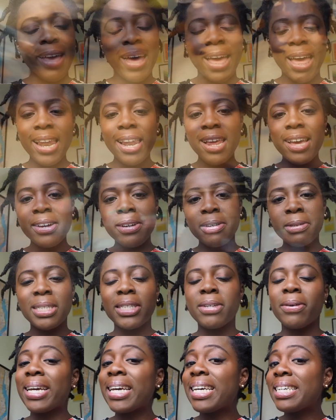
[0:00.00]
Hello,
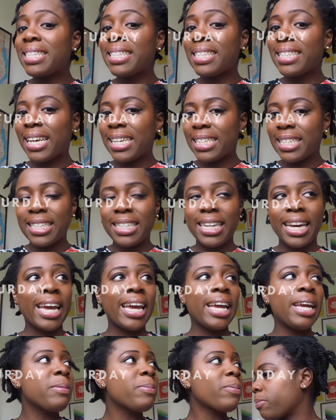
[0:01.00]
so it is
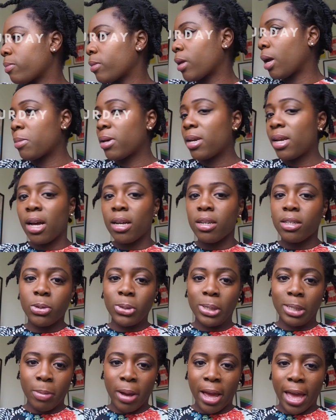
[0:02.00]
Saturday. I'm going to
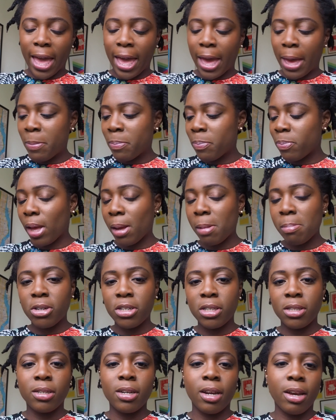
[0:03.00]
untwist my hair.
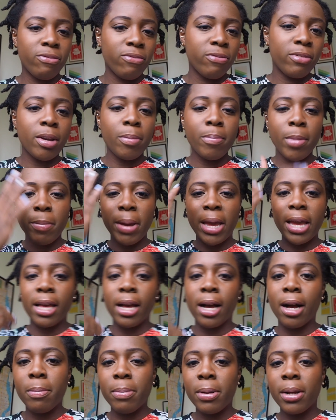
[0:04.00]
I've done my
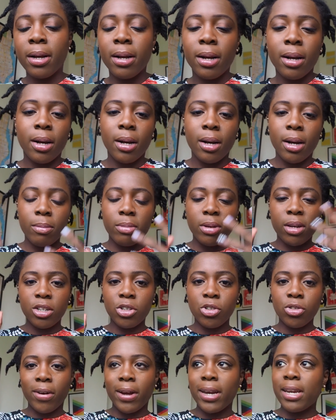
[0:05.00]
makeup. I'm going
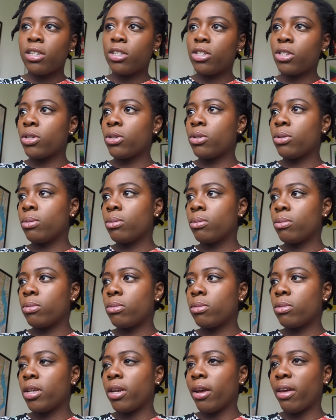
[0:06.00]
to try and do,
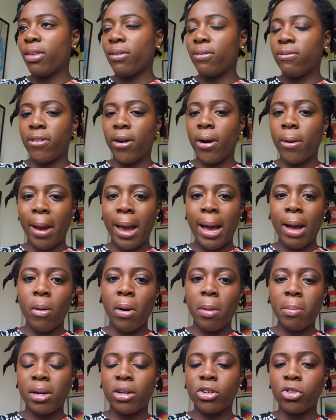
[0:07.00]
you know, the throw out.
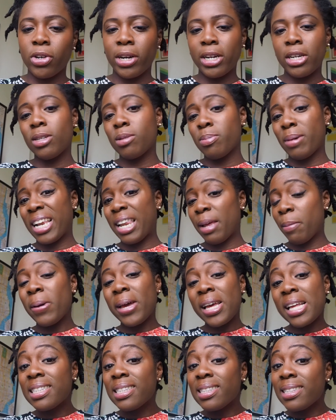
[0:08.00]
I'm going to try and use my
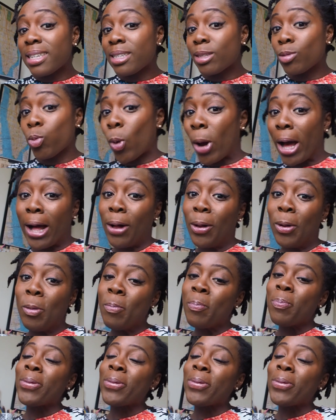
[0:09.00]
clip-ins as well.